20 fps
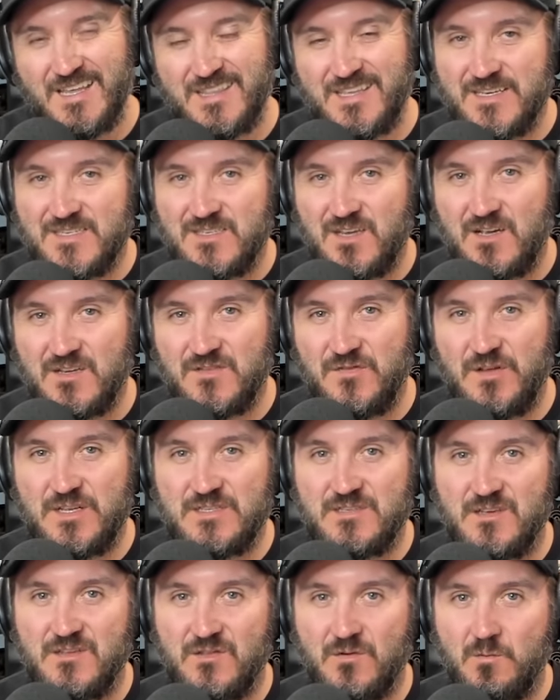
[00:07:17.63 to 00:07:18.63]
The exhaust
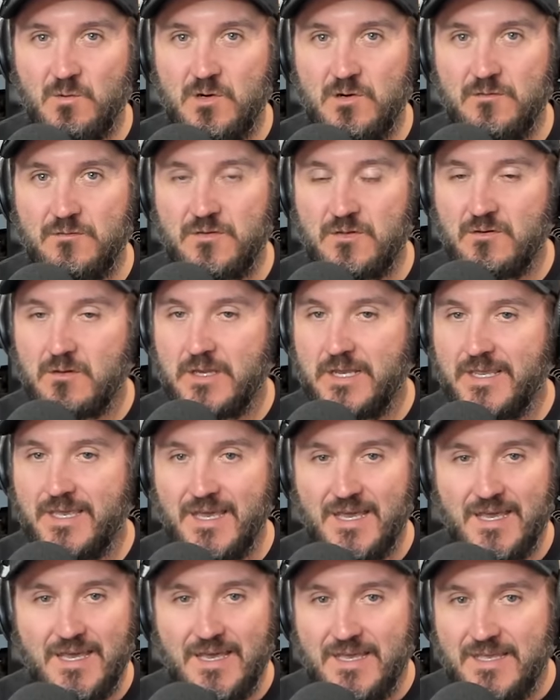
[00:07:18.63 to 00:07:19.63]
fan's on the roof. And they're like,
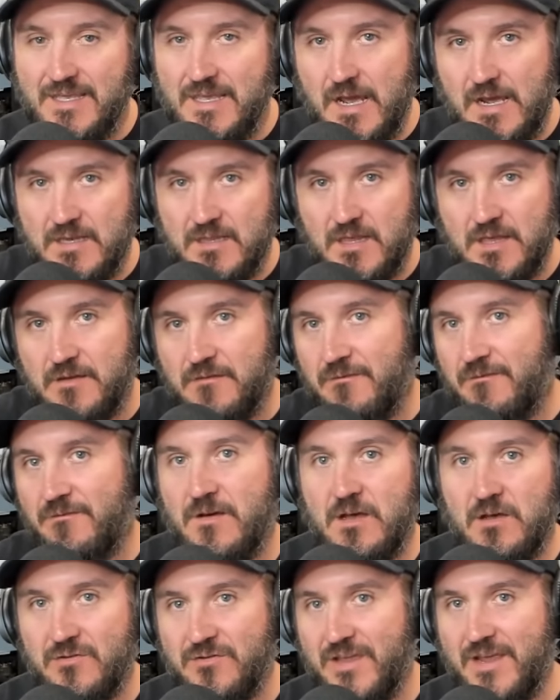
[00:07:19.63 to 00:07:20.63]
yeah, it like
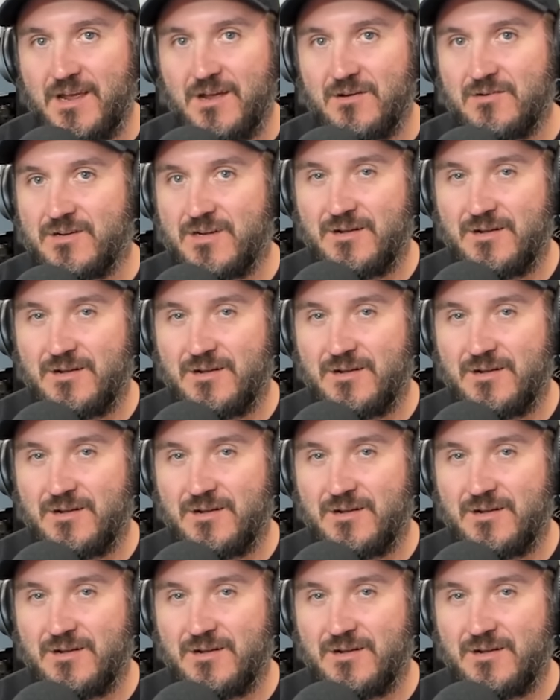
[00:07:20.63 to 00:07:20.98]
fell down.